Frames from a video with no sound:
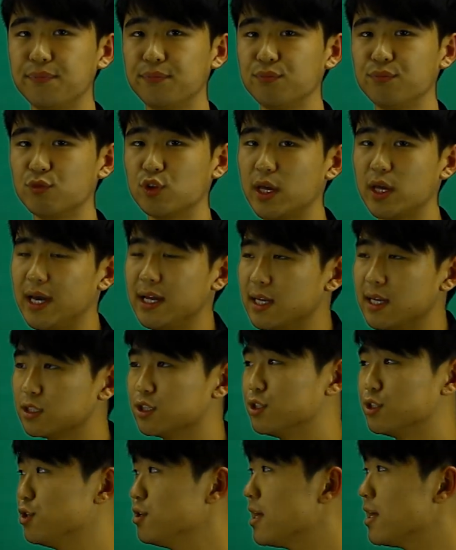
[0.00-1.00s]
Okay, now to
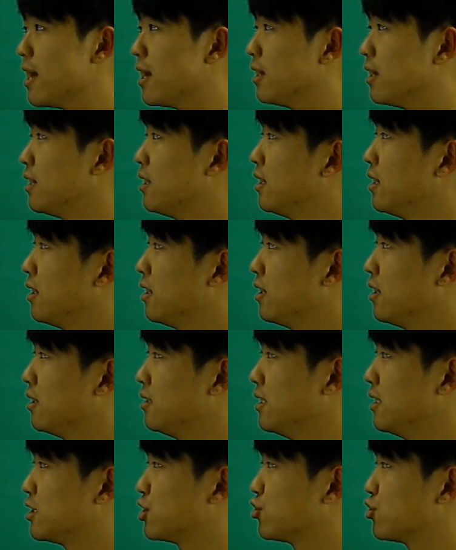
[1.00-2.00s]
do that,
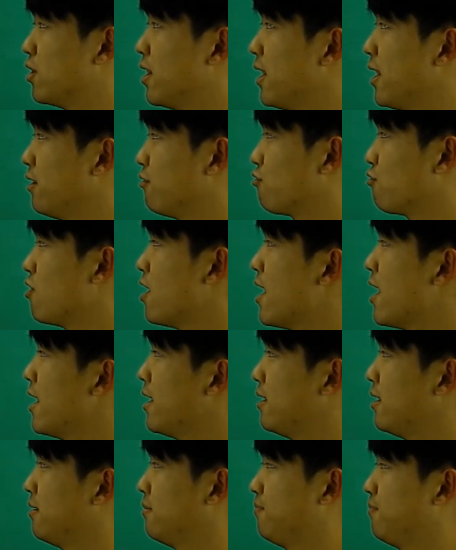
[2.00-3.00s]
let's try and write
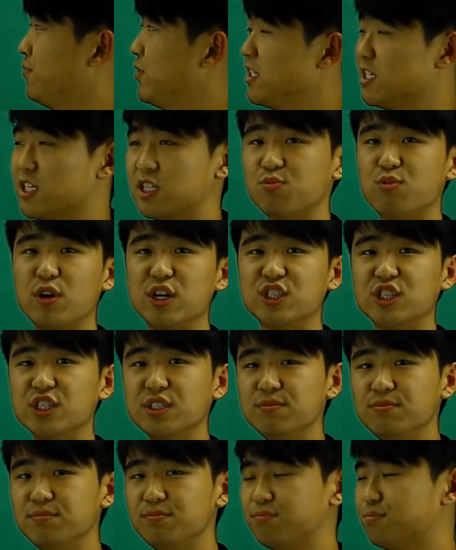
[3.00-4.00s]
this
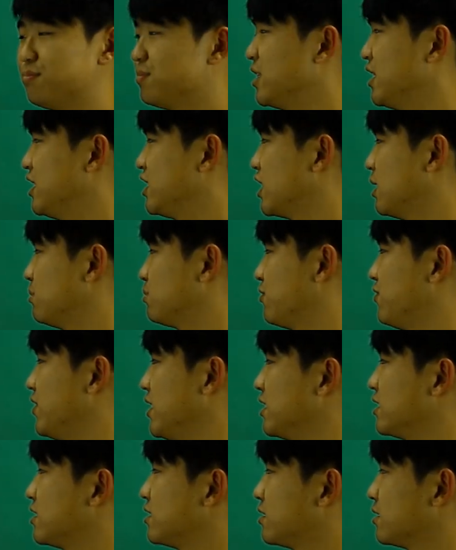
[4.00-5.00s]
expression in terms of
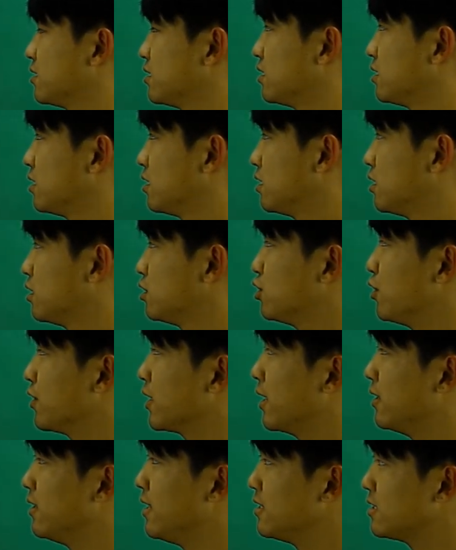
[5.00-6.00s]
this. So
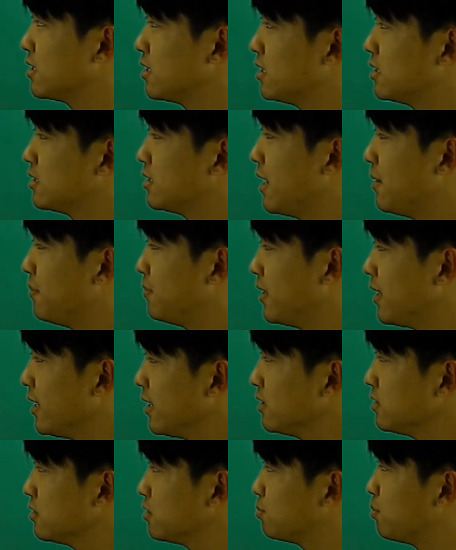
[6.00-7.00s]
again, these are the same
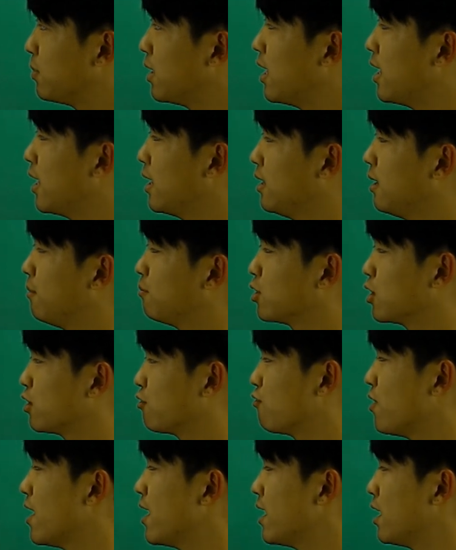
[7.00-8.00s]
things, but I'm going to
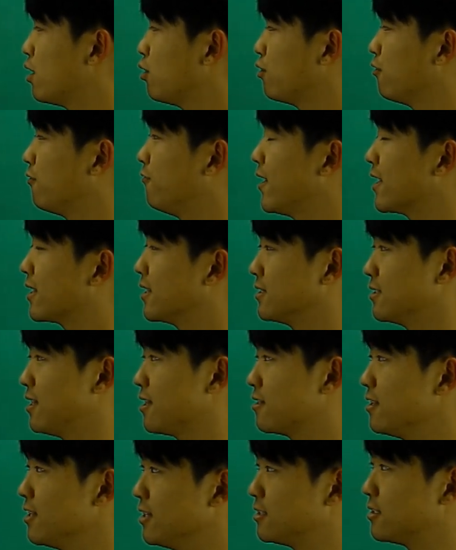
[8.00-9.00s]
write out all the factors like
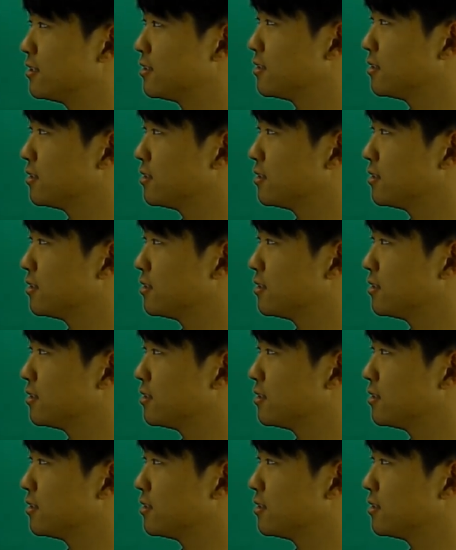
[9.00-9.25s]
this.